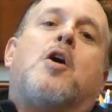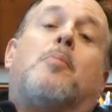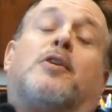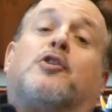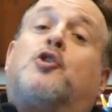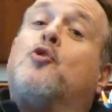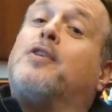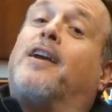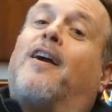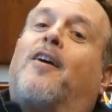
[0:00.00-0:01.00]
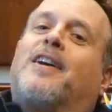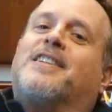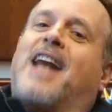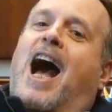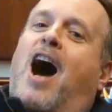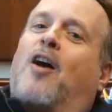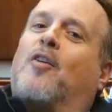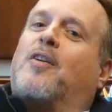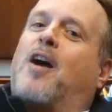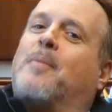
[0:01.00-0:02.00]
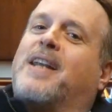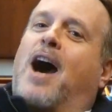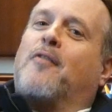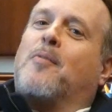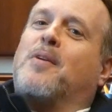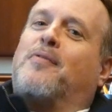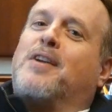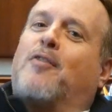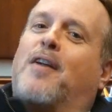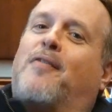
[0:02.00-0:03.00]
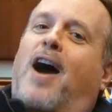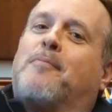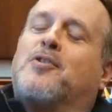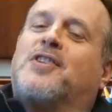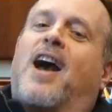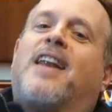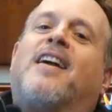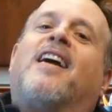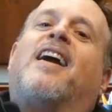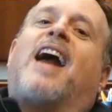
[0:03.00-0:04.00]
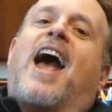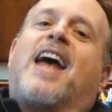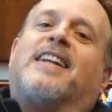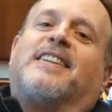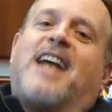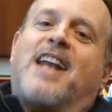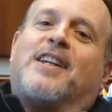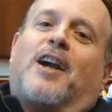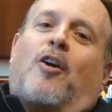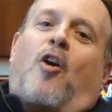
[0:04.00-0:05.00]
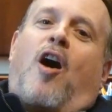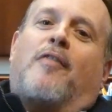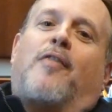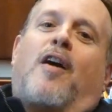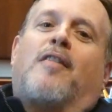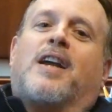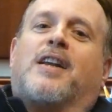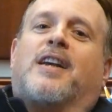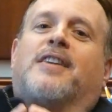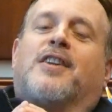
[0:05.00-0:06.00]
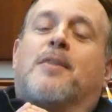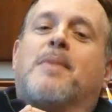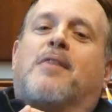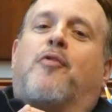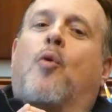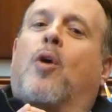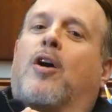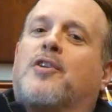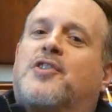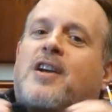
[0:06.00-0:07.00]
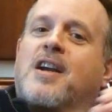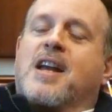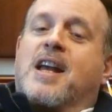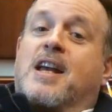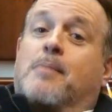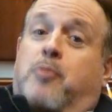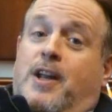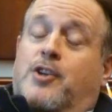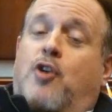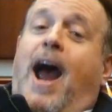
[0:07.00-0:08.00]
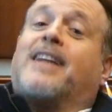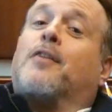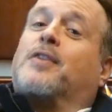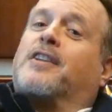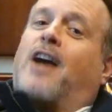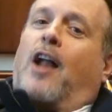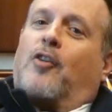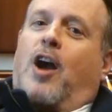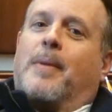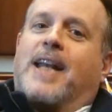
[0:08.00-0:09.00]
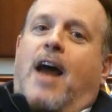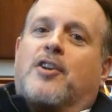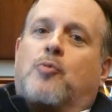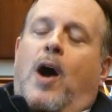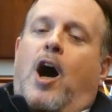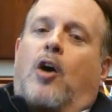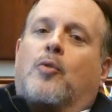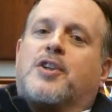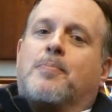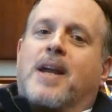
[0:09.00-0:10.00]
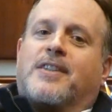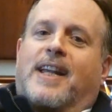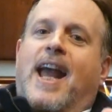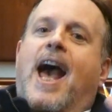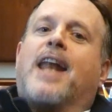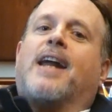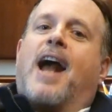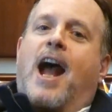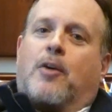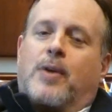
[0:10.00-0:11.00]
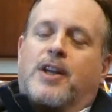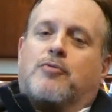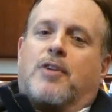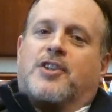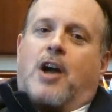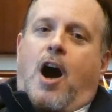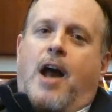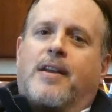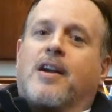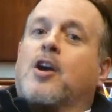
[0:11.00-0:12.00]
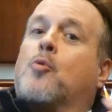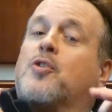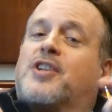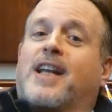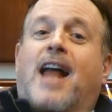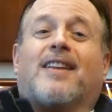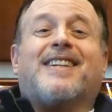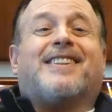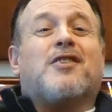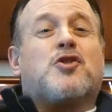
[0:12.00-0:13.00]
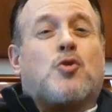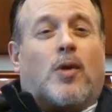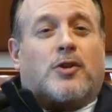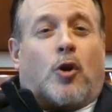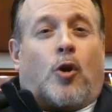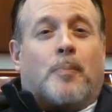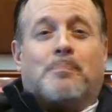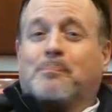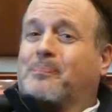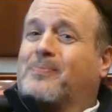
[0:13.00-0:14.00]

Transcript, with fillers: but the two year is now coming down from the fever at 5%, and the 10 year off uh, into the mid fours. Pretty attractive with the dollar coming down as well, which means again, equities risk on. We're seeing that at least in the short term.